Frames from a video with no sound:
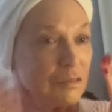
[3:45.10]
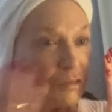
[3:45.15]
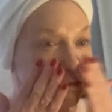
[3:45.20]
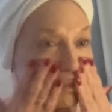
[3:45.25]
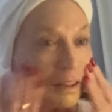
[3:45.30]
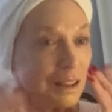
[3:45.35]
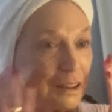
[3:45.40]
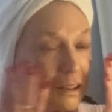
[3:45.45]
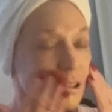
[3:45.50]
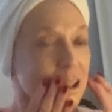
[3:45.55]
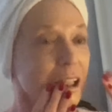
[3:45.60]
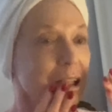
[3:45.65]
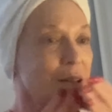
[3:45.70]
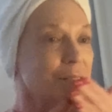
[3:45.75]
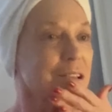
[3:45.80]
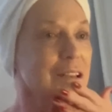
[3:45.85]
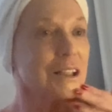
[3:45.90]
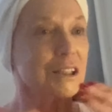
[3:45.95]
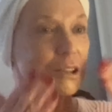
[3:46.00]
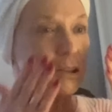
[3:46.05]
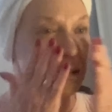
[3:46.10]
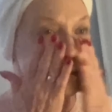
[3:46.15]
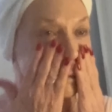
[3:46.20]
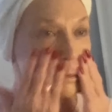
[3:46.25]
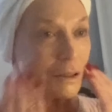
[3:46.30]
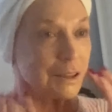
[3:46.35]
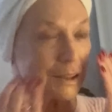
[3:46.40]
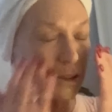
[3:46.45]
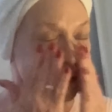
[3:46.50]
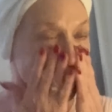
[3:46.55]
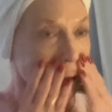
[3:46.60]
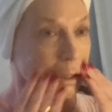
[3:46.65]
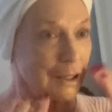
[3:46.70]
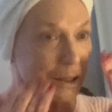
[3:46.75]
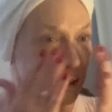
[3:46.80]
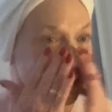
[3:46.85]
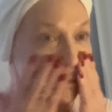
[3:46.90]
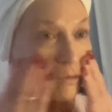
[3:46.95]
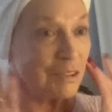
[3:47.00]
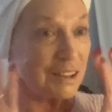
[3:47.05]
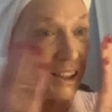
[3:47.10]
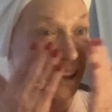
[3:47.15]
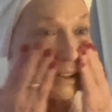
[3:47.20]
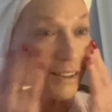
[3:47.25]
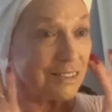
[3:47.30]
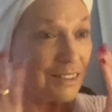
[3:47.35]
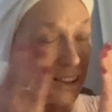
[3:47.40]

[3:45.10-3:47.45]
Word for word: fingertips because they say when your